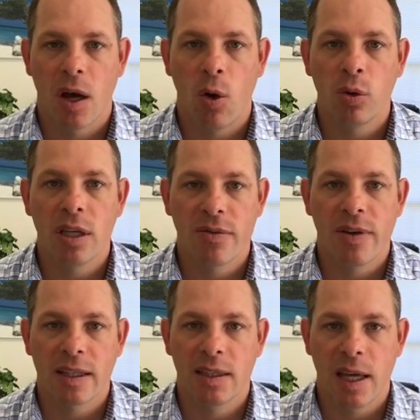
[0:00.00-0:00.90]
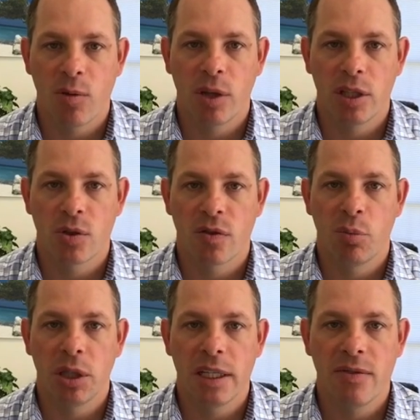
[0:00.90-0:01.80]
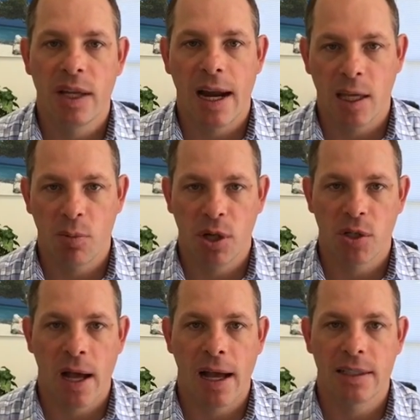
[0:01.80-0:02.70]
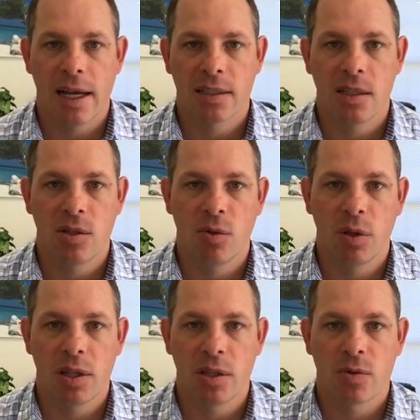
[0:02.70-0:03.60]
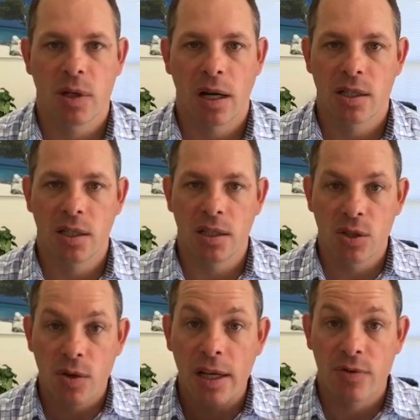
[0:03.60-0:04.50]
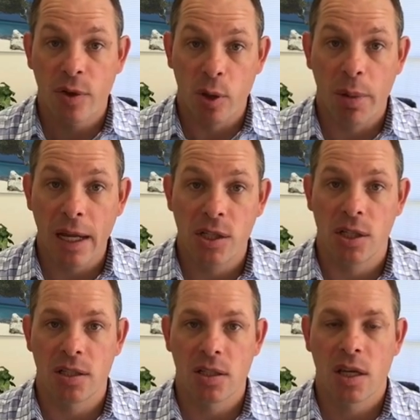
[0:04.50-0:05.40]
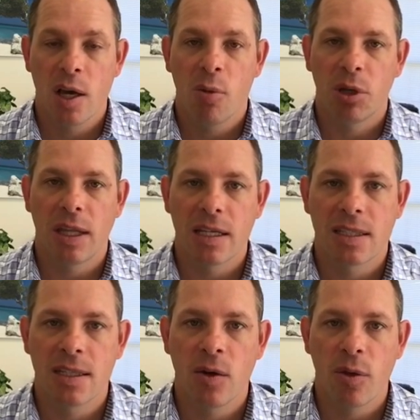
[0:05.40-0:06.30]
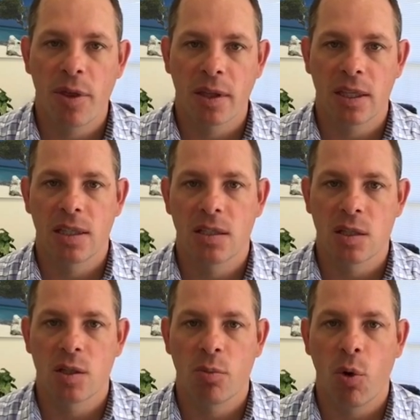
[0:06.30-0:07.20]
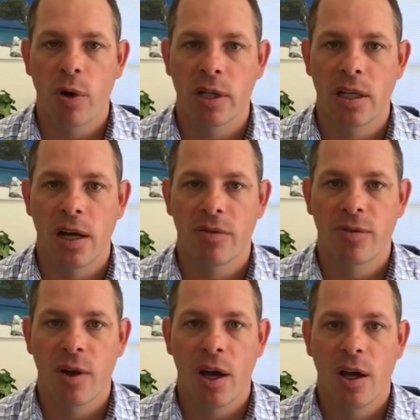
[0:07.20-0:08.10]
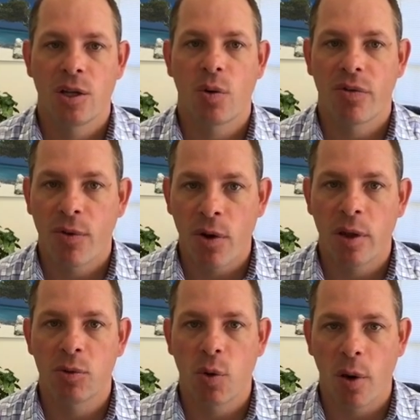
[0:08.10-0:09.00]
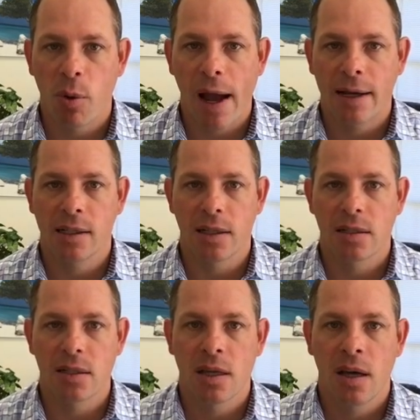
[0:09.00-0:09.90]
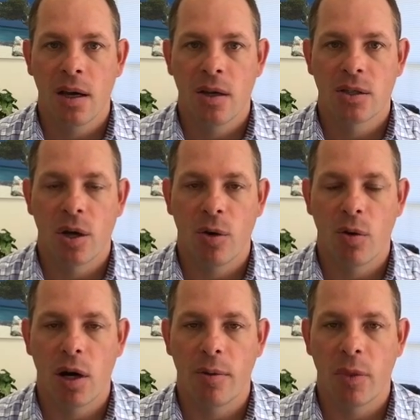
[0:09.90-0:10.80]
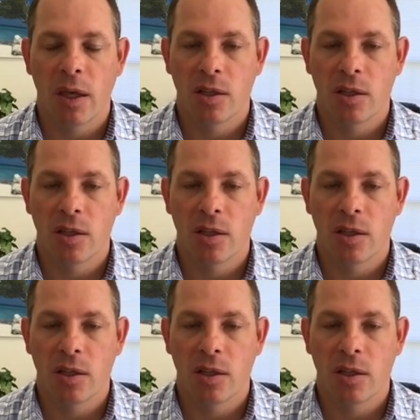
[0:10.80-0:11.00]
only effect that they really sort of believe that acupuncture has to do with this reduction in stress for their patients, but they still think that this is important enough to refer them to our practice. So,